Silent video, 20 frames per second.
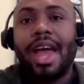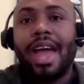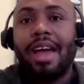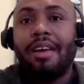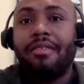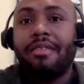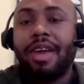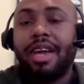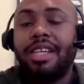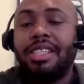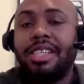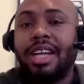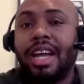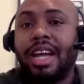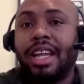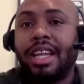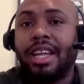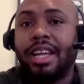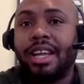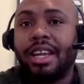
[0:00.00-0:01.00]

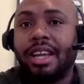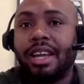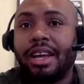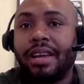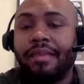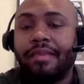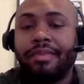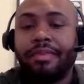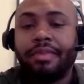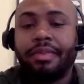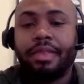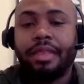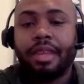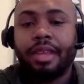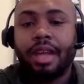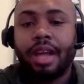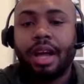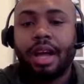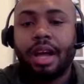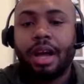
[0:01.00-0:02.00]
FHA lending,
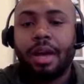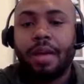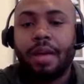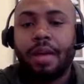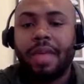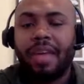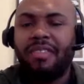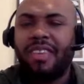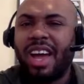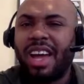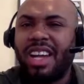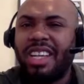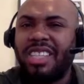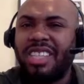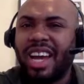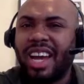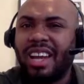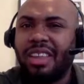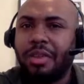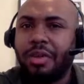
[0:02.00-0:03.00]
they've kind of
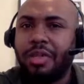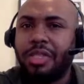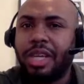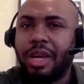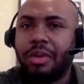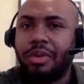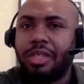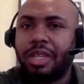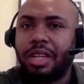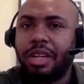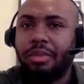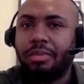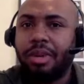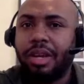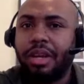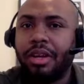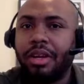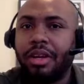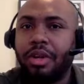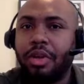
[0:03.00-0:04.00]
tightened their standards a little
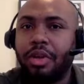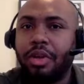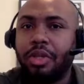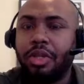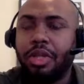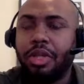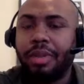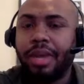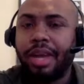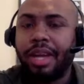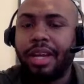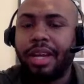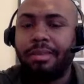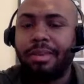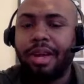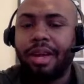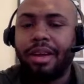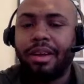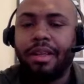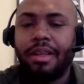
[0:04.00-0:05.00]
bit due to the
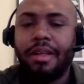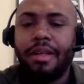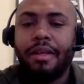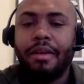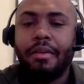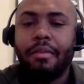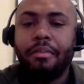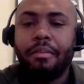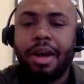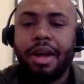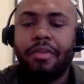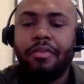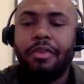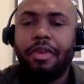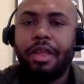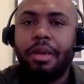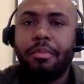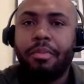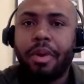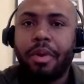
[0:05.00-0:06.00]
pandemic, but
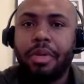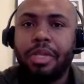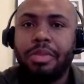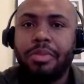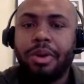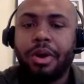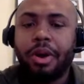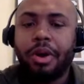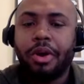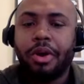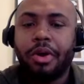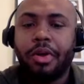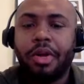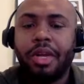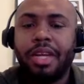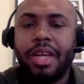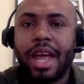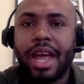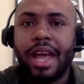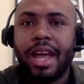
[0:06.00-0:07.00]
for the most part, you
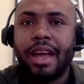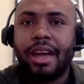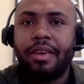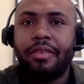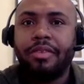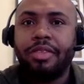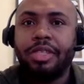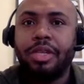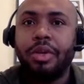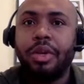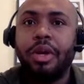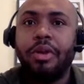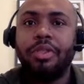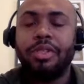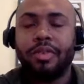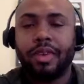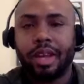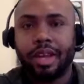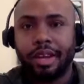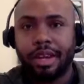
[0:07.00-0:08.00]
need to have 2
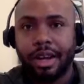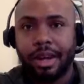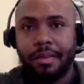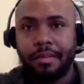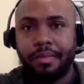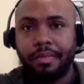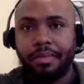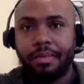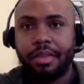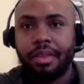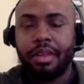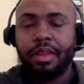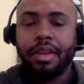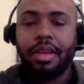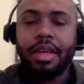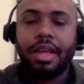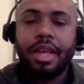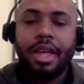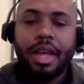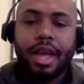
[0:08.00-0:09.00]
years of income,
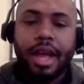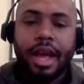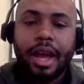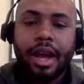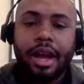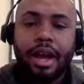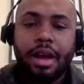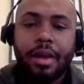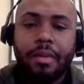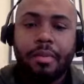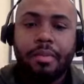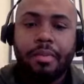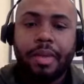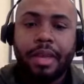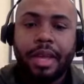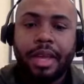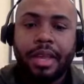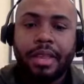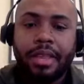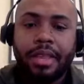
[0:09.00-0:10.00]

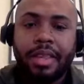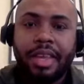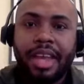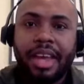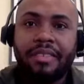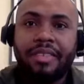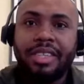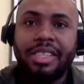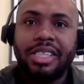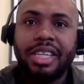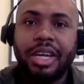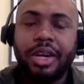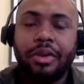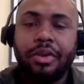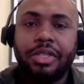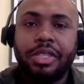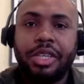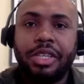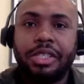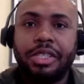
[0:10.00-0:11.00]
and then they have a
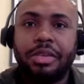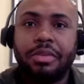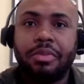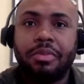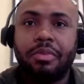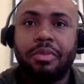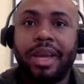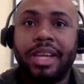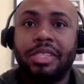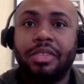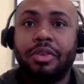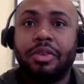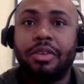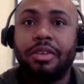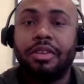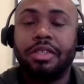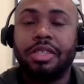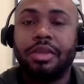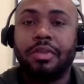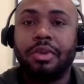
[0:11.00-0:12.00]
tier system based
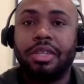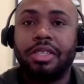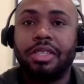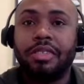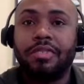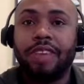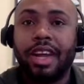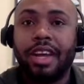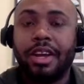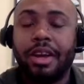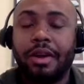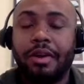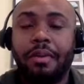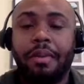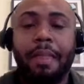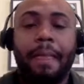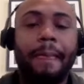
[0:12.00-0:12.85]
on someone's FICO.